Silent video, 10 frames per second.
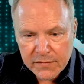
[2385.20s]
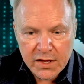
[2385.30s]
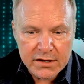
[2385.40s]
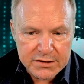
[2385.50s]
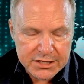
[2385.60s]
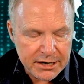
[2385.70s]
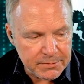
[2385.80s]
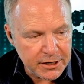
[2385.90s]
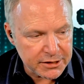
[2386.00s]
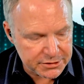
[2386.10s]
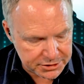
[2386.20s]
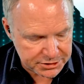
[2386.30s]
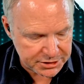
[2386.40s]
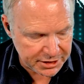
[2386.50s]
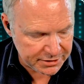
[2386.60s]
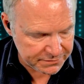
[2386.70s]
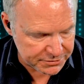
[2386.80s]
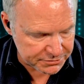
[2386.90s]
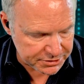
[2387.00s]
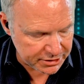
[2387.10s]
Does that apply to just to gifts,
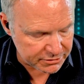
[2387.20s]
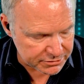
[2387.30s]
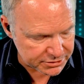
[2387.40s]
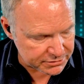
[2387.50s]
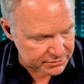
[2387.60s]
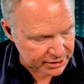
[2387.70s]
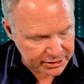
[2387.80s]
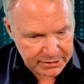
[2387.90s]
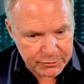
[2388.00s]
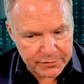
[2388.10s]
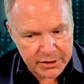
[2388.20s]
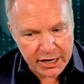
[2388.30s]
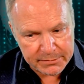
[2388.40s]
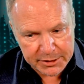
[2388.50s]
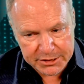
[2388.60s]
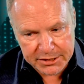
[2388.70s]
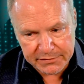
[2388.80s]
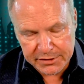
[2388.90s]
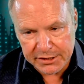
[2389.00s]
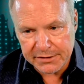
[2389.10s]
or is that also like number of comments and everything?